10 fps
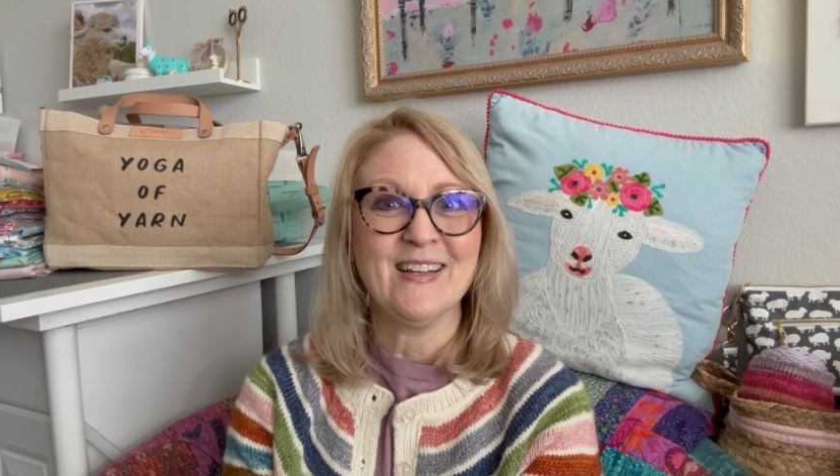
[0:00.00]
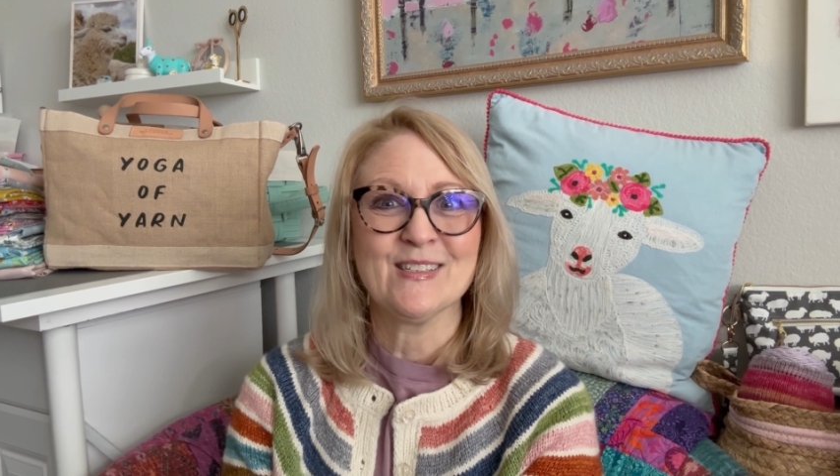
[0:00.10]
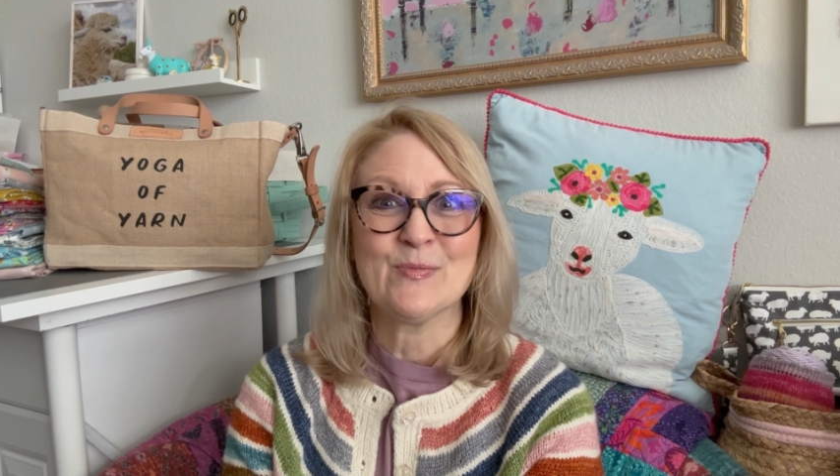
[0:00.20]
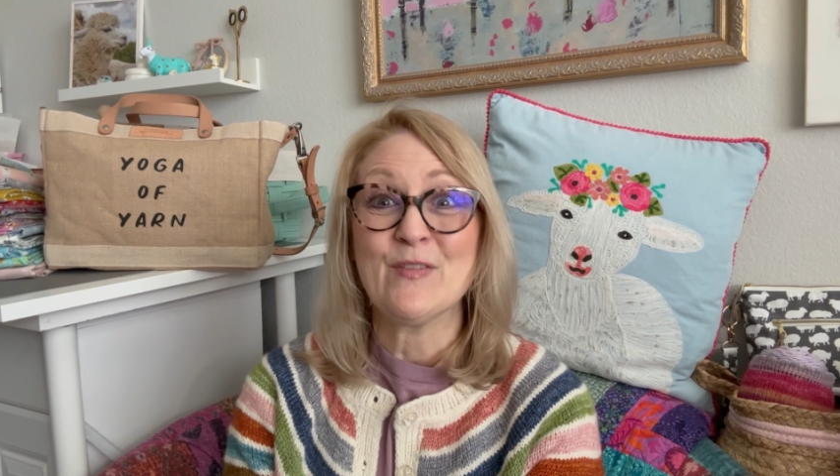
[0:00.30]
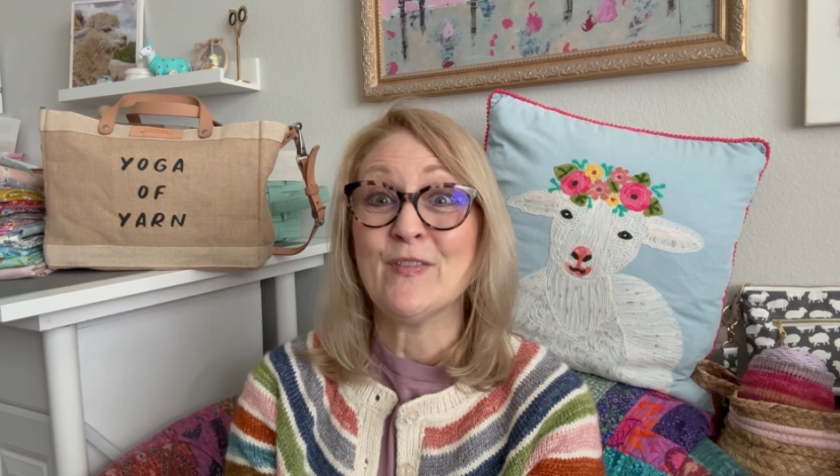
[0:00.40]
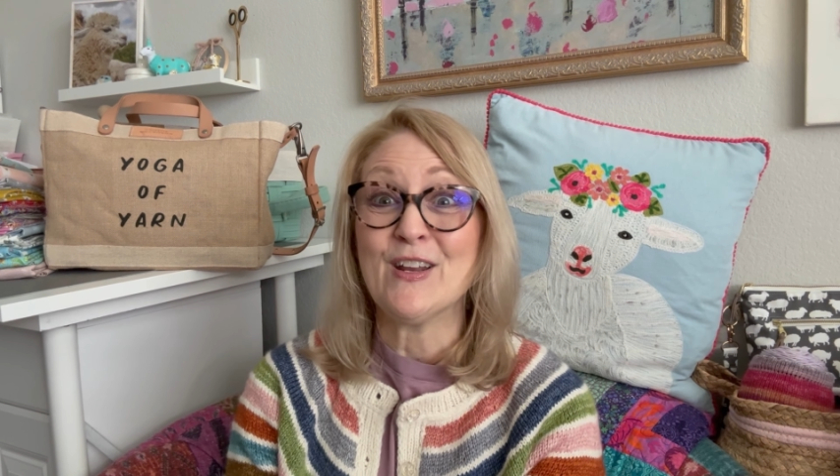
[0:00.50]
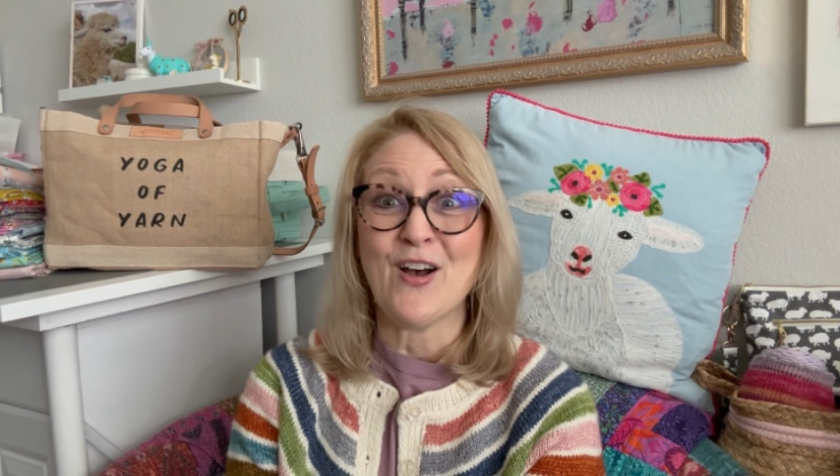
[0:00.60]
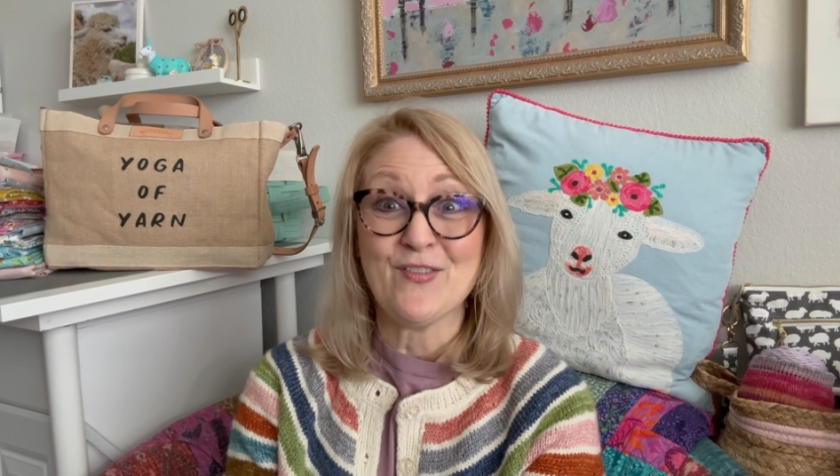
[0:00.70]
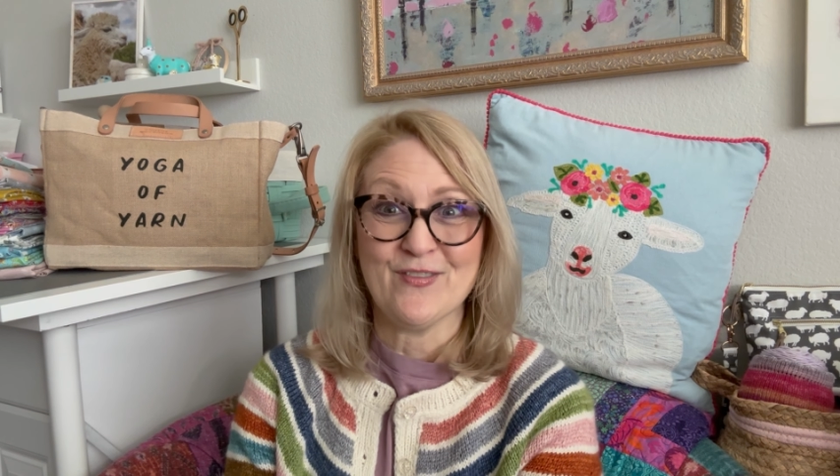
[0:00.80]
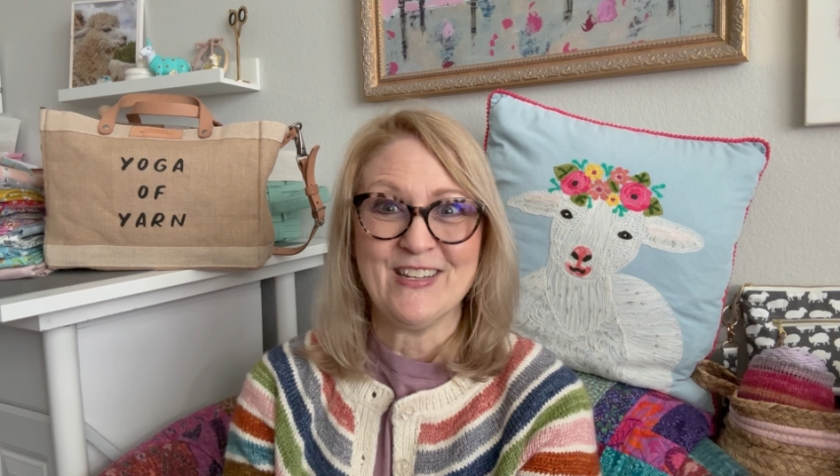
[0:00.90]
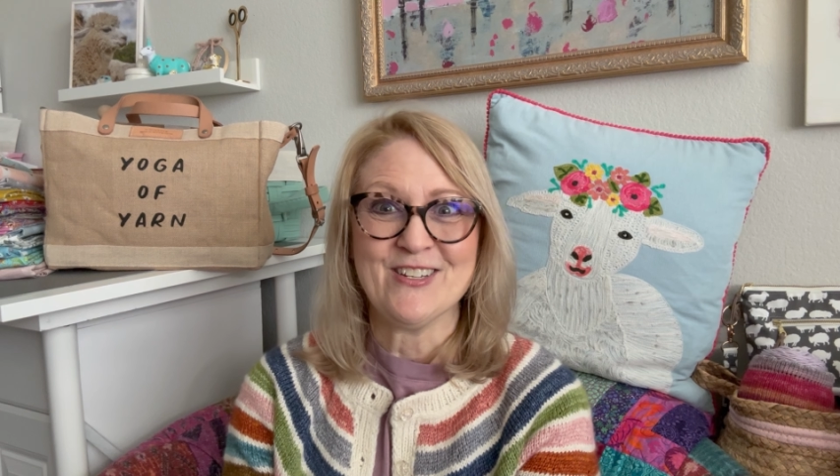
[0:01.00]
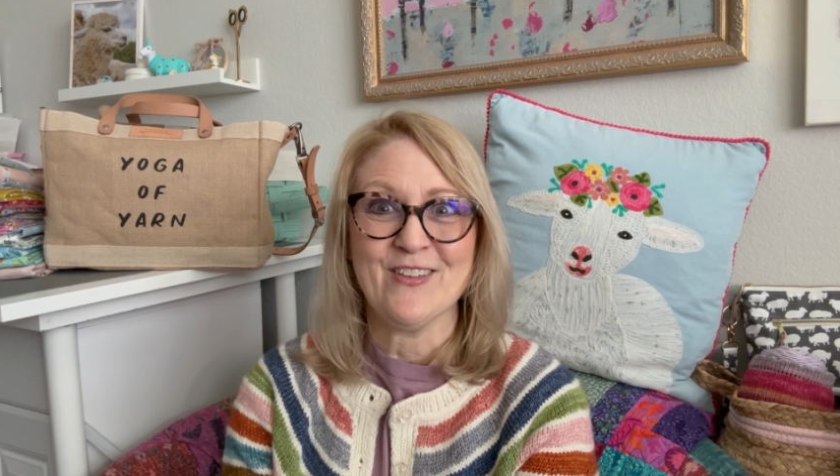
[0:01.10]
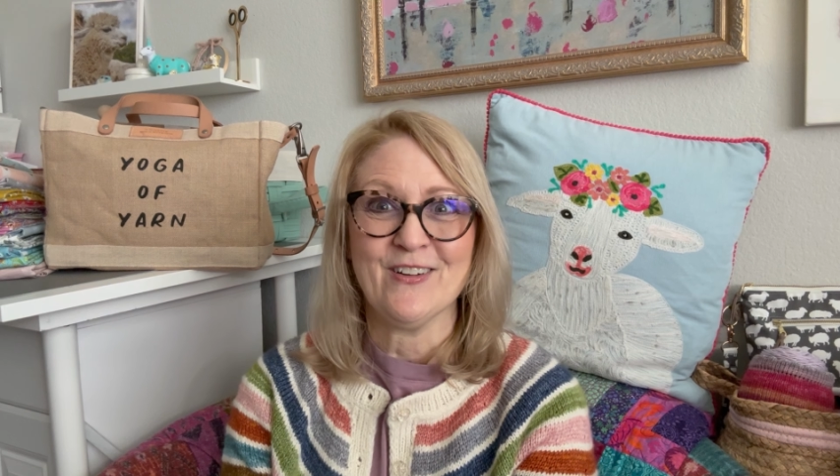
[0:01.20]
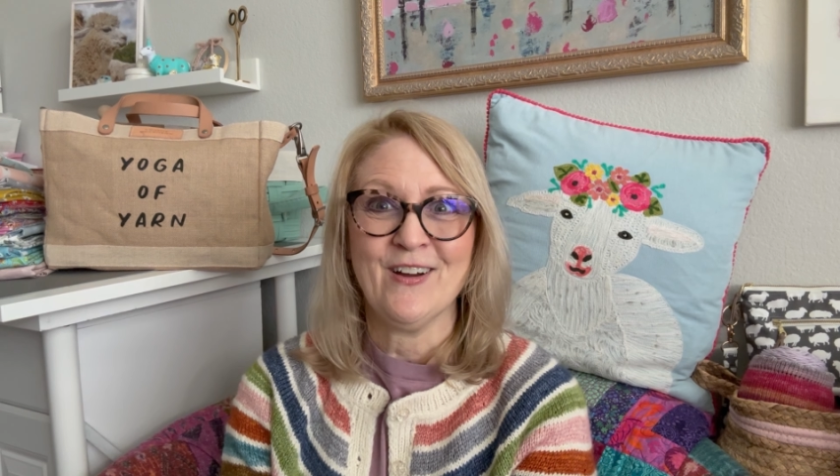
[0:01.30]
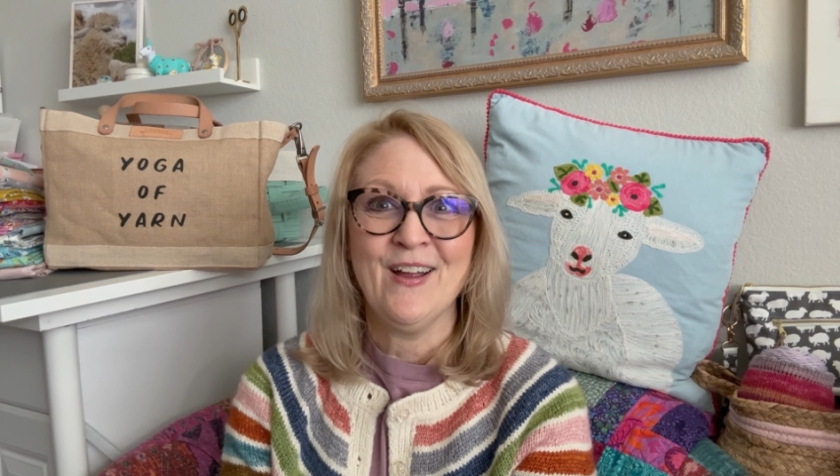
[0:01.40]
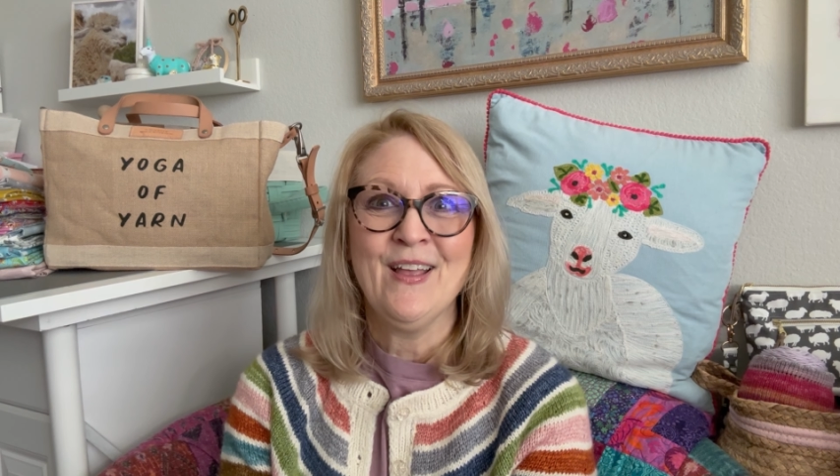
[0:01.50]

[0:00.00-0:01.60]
Is we feed off of each other.